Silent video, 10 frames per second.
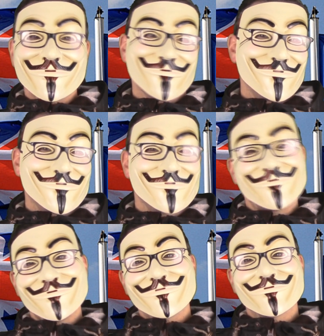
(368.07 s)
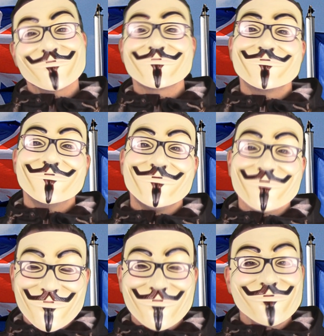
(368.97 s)
can ram it through to
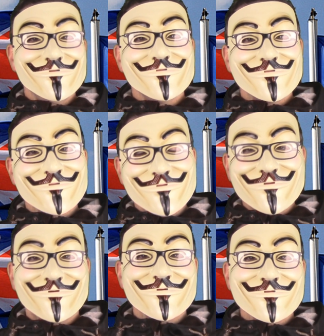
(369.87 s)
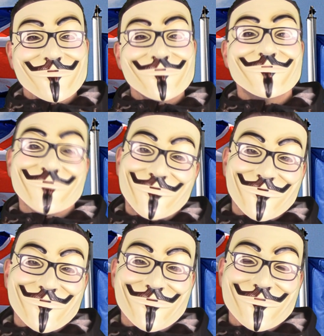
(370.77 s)
the nation states
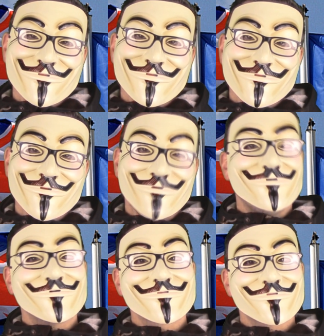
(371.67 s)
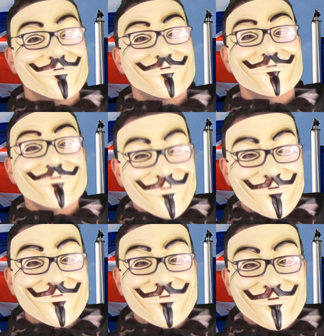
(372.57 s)
regardless? And if they don't
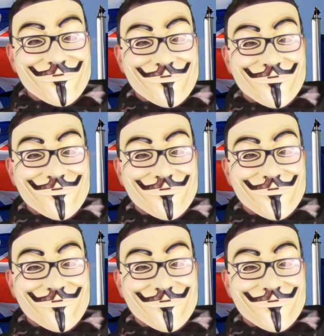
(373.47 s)
comply,